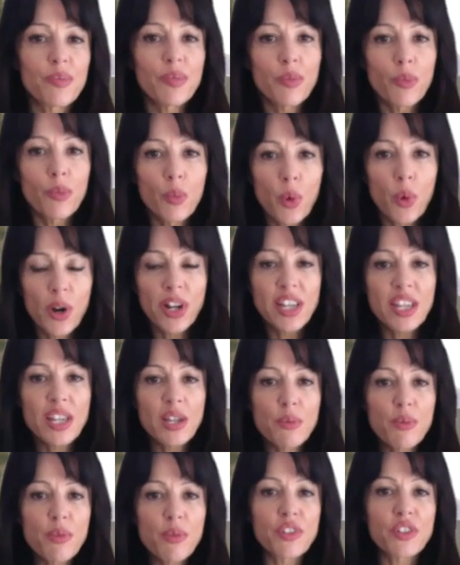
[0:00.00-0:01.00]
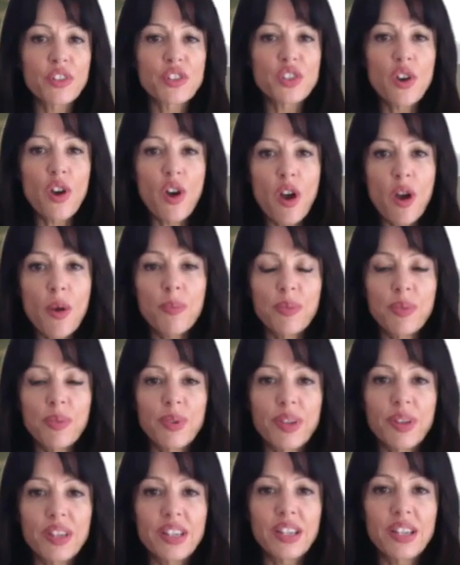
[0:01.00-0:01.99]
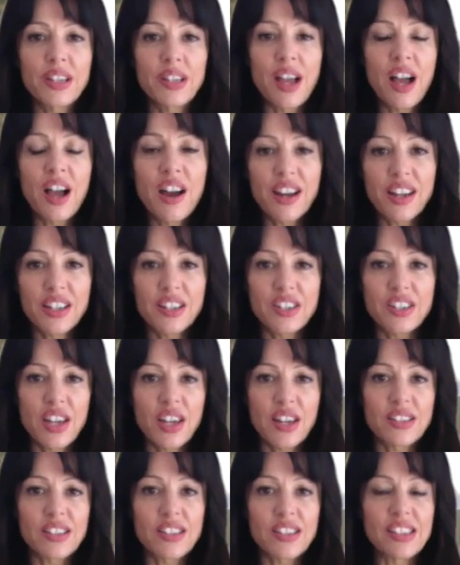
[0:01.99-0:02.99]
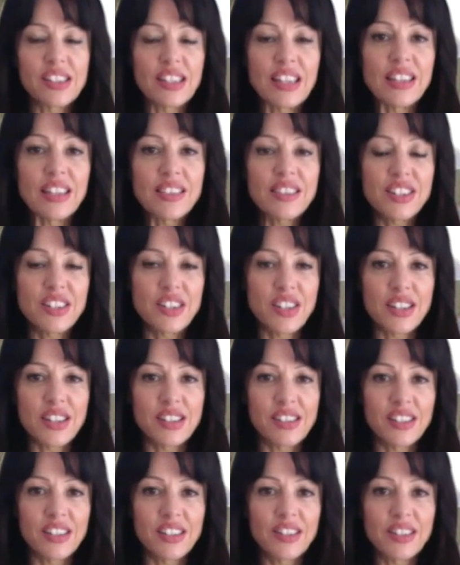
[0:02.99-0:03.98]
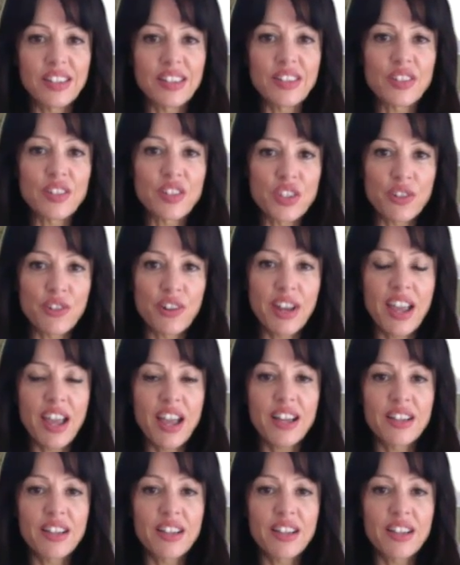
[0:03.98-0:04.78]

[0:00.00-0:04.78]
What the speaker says: working with the top architects in the desert during